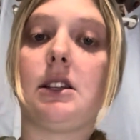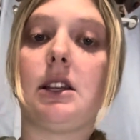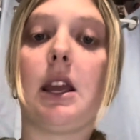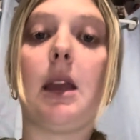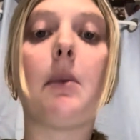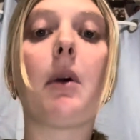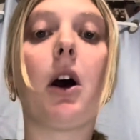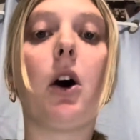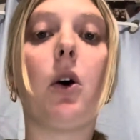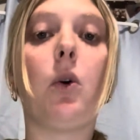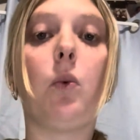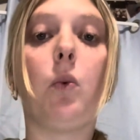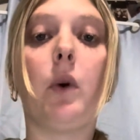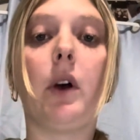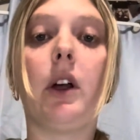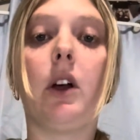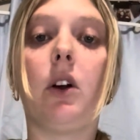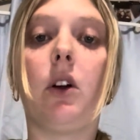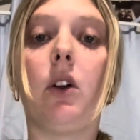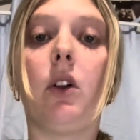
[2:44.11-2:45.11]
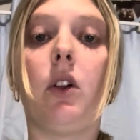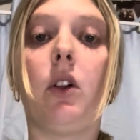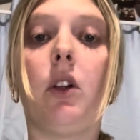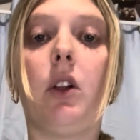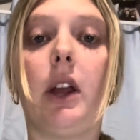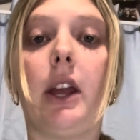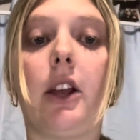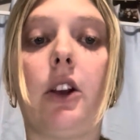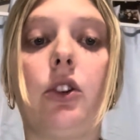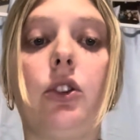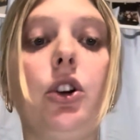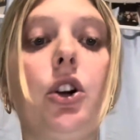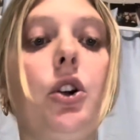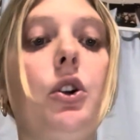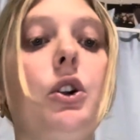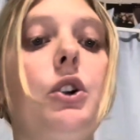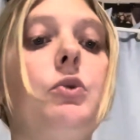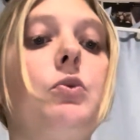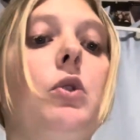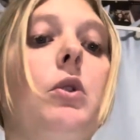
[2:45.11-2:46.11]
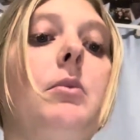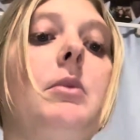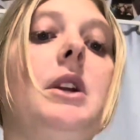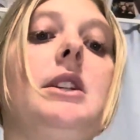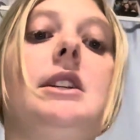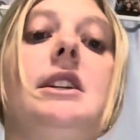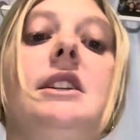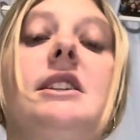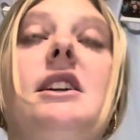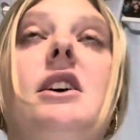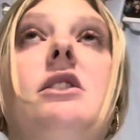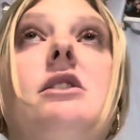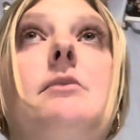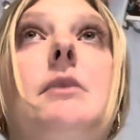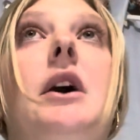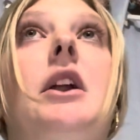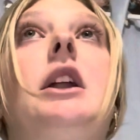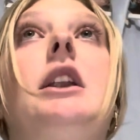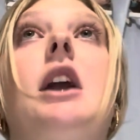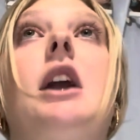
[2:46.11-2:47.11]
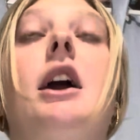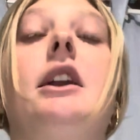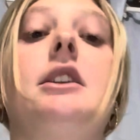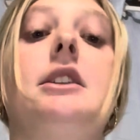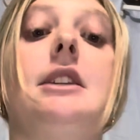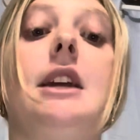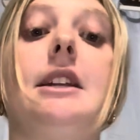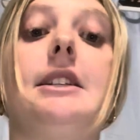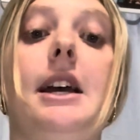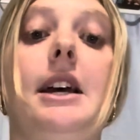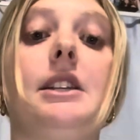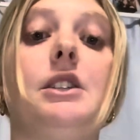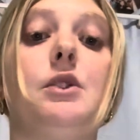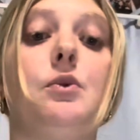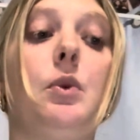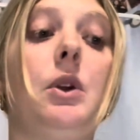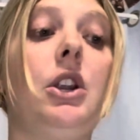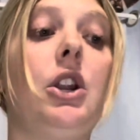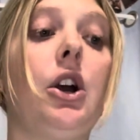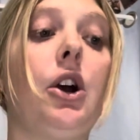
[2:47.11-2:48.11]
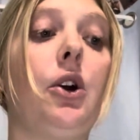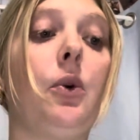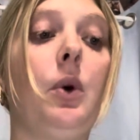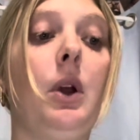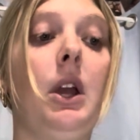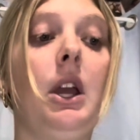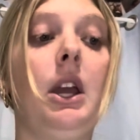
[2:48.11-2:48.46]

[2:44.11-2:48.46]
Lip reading: email will include will be details about a 90-day test window,